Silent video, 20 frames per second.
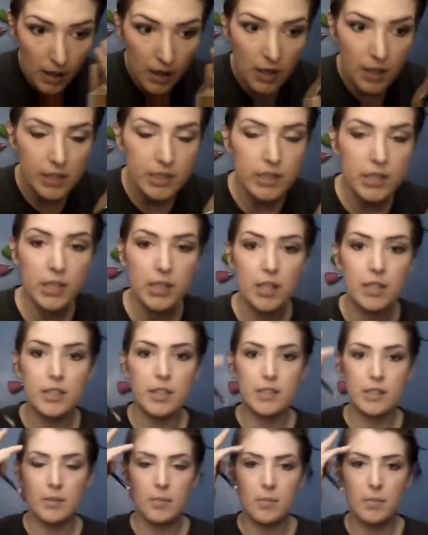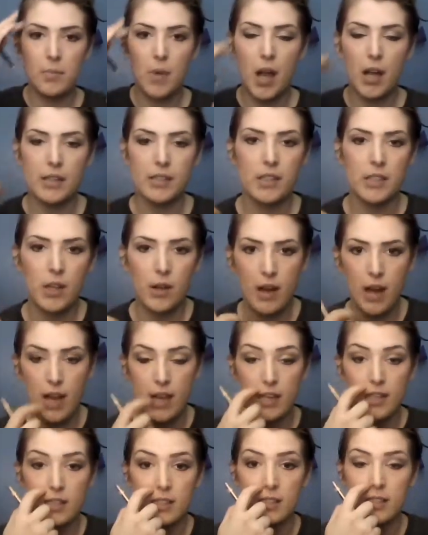so that it doesn't box in your
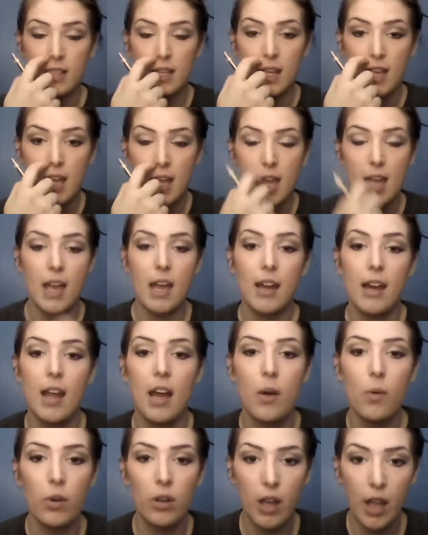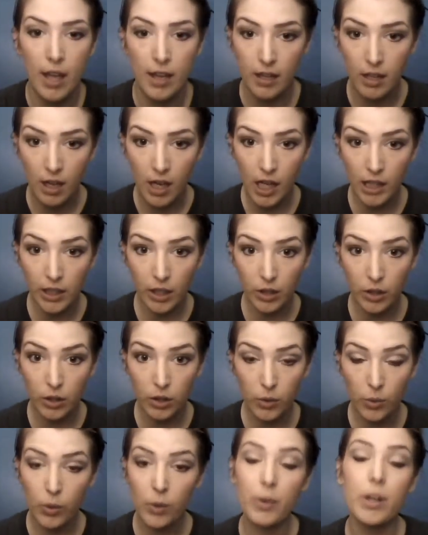eyes. And now we're like,
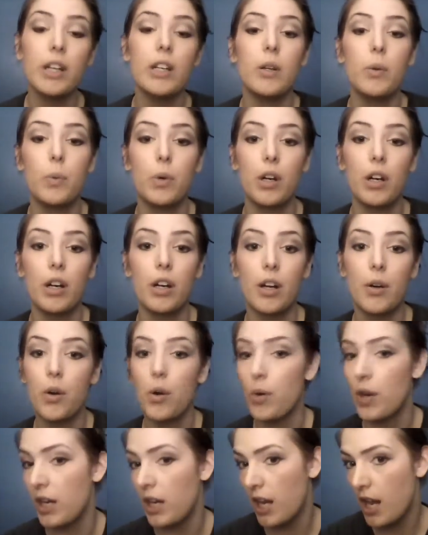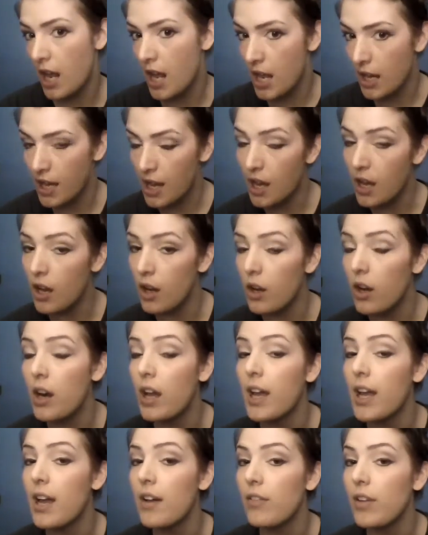hello, we're ready to work, we're ready to hang out. I
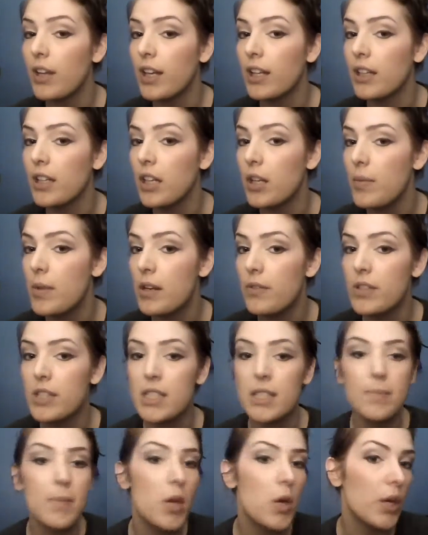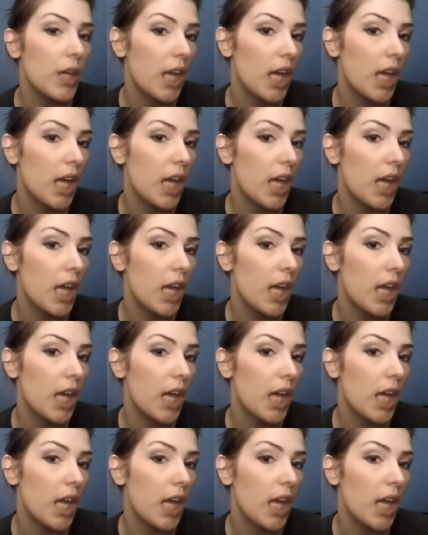have like a little bit of a smoky